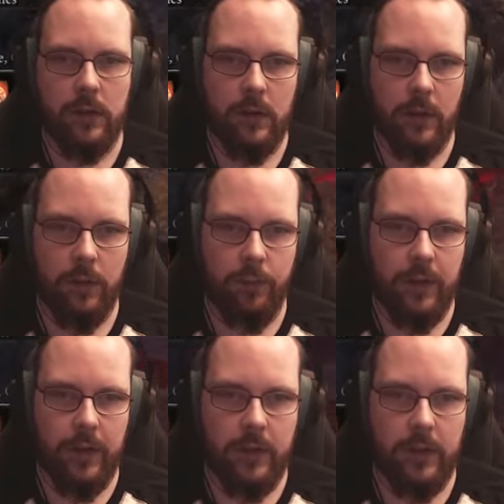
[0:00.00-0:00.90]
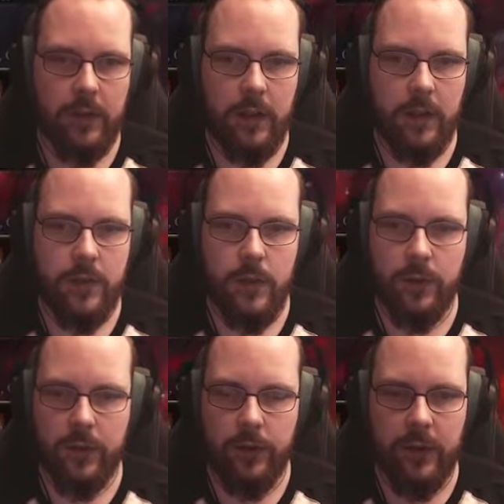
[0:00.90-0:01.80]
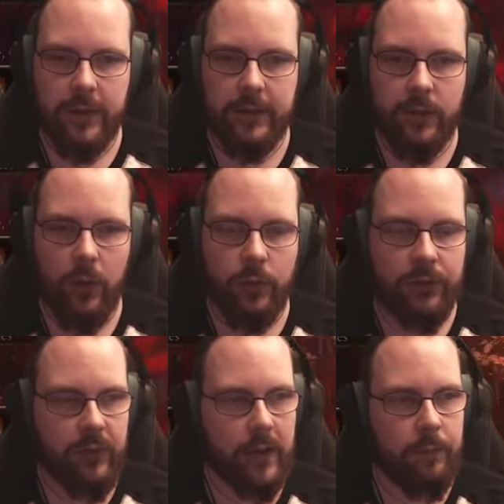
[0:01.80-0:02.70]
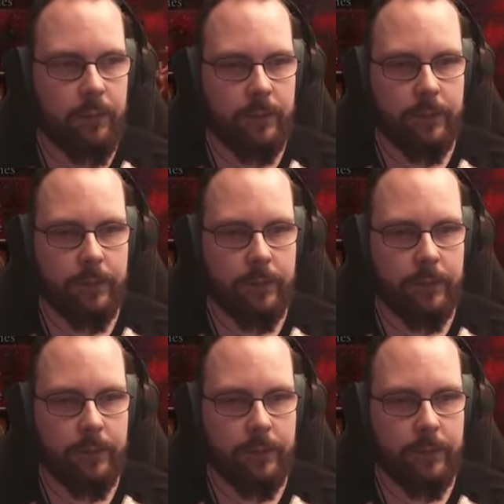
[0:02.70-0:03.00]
like a build that solely relies on Ghost Flame.